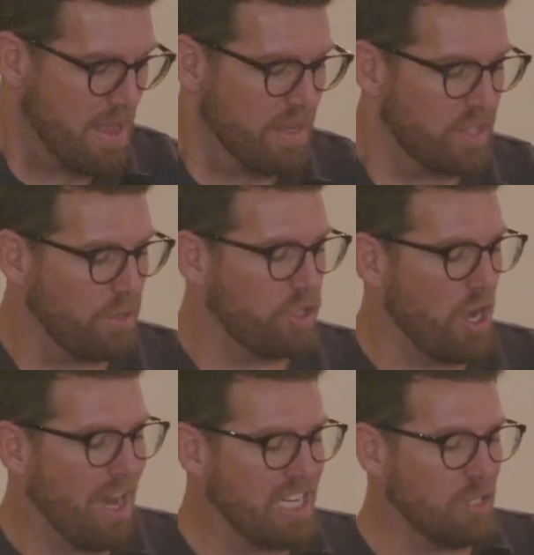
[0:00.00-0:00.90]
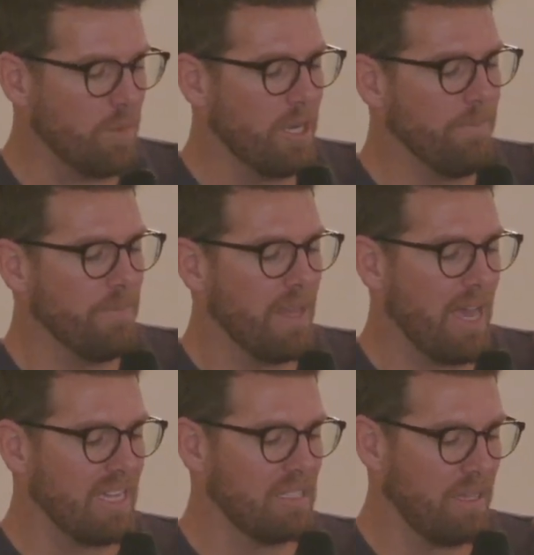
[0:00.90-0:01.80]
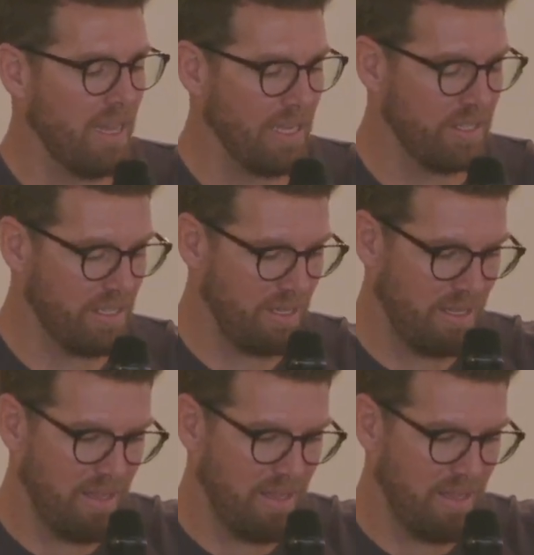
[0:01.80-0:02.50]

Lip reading: So Joshua, as